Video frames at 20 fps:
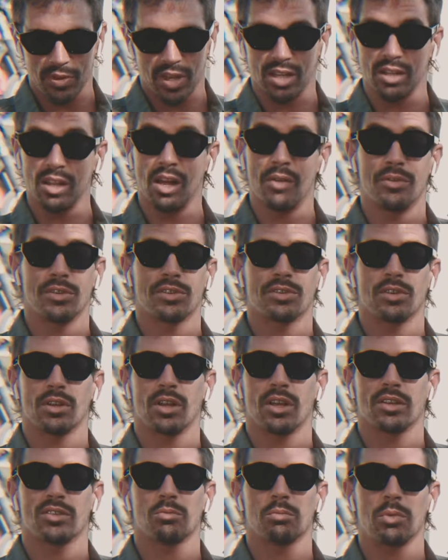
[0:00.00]
I love these
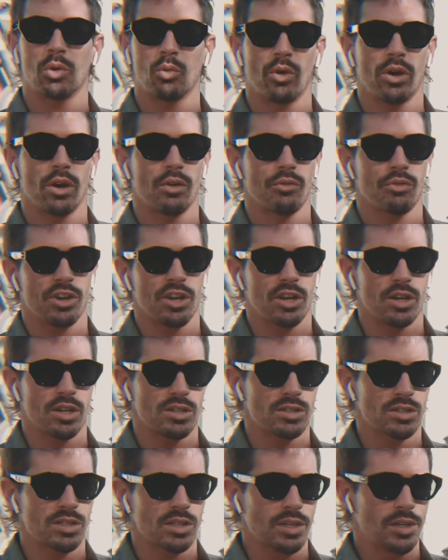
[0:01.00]
sunglasses. I've been wearing them for
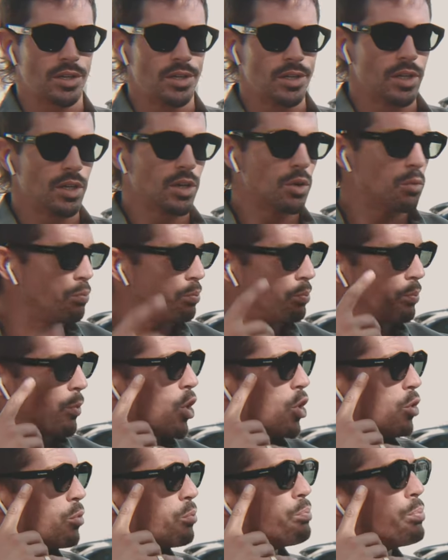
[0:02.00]
years.
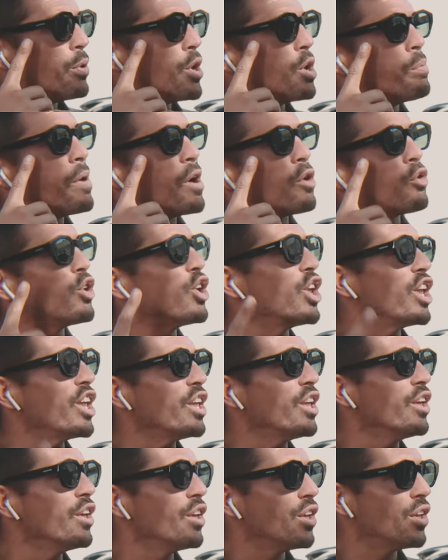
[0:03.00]

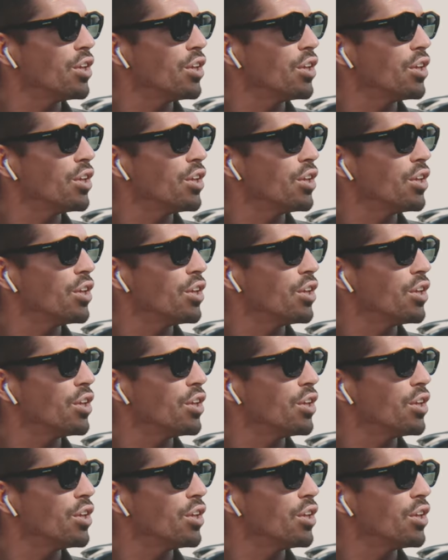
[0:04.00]
Burberry.